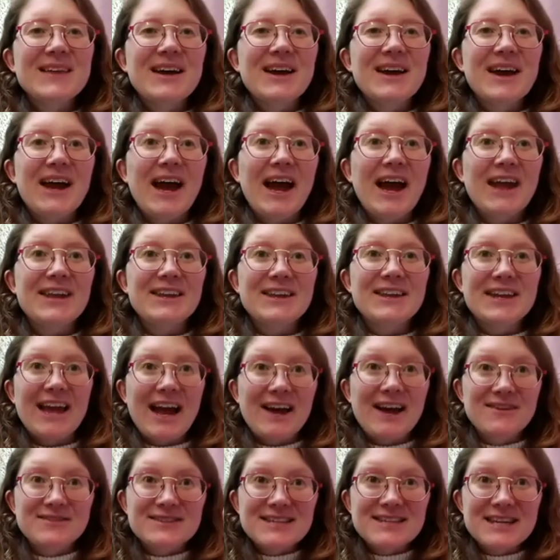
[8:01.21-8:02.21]
Are you
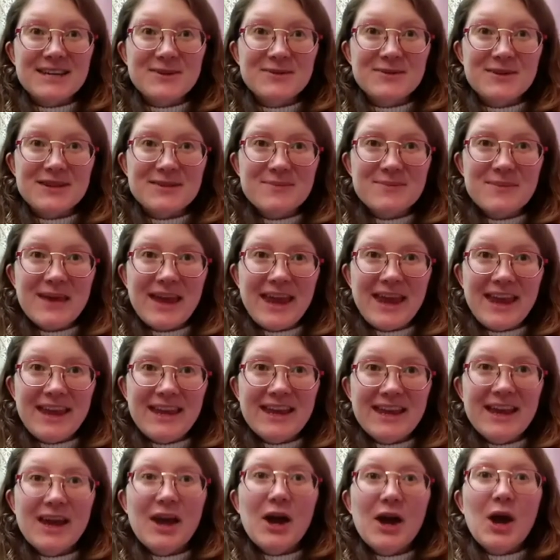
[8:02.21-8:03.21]
counting with
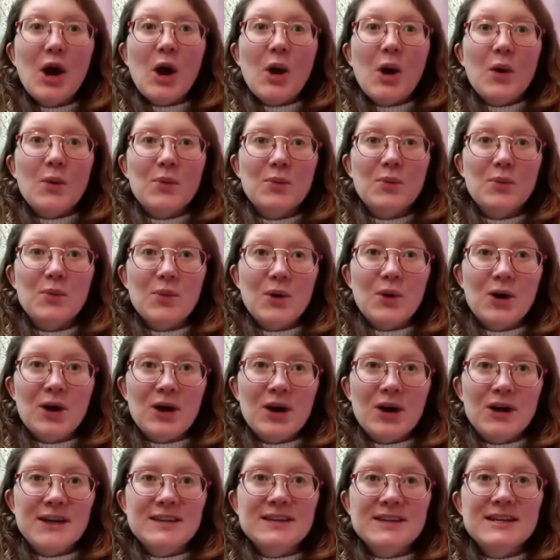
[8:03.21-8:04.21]
me?
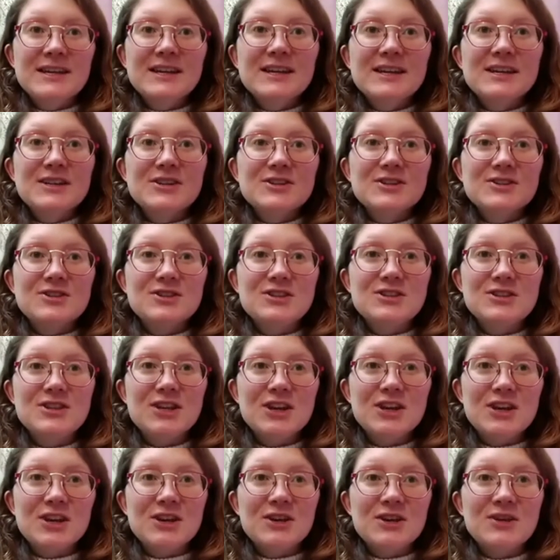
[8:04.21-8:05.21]
One,
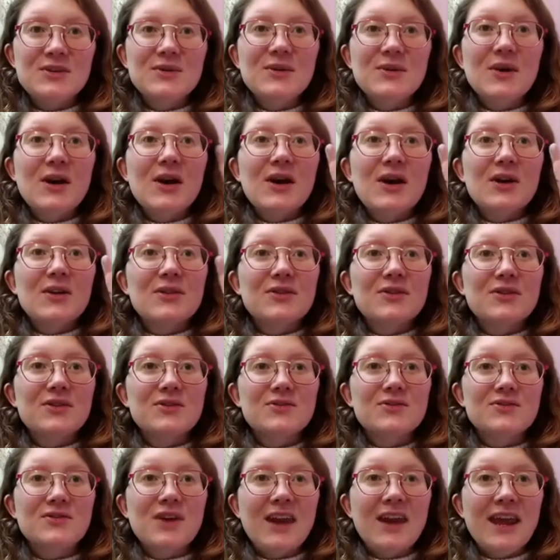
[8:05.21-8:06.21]
two,
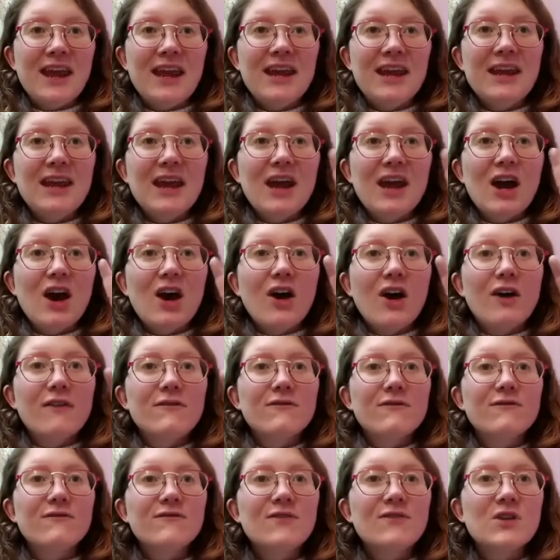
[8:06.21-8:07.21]
three,
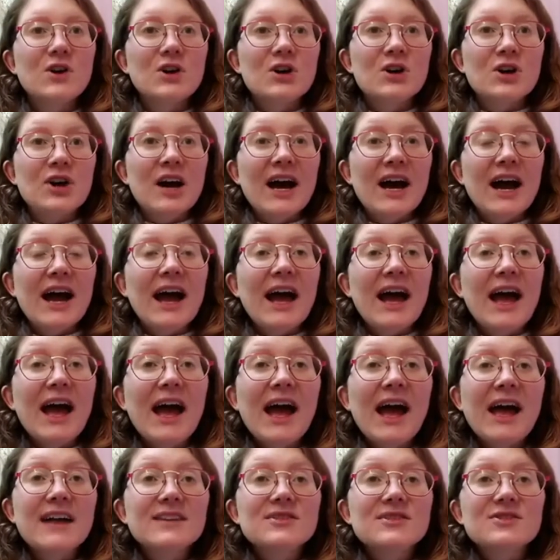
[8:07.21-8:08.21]
four.
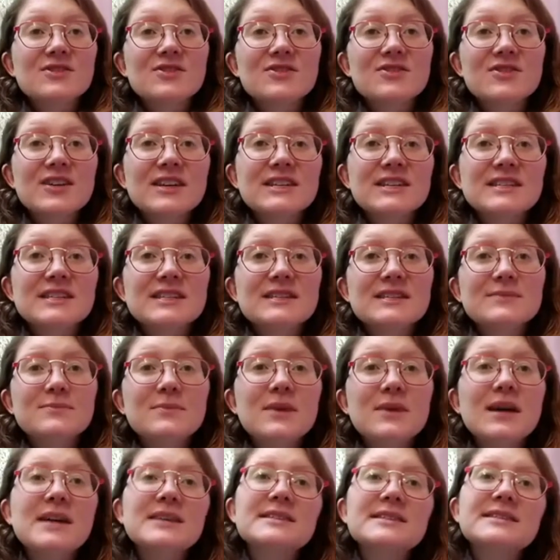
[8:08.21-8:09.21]
At
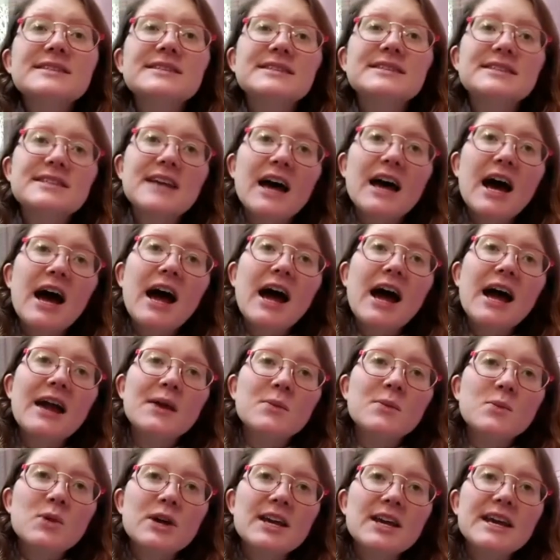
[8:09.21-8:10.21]
Christmas
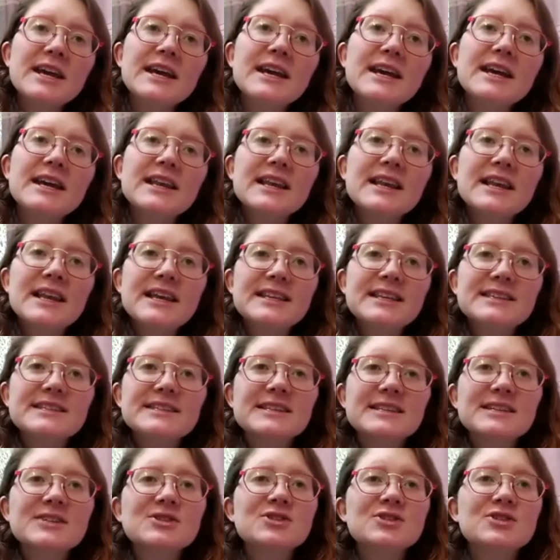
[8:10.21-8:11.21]
time we
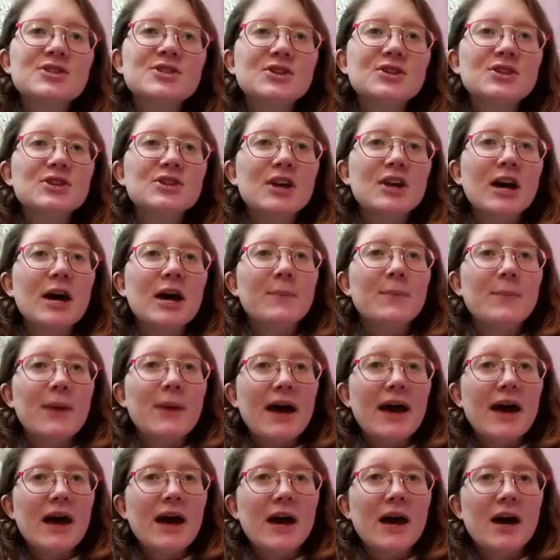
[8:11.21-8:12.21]
listen to the
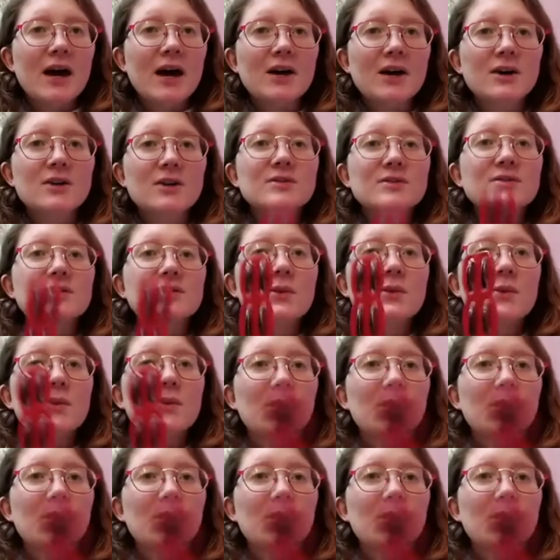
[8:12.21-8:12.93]
bells.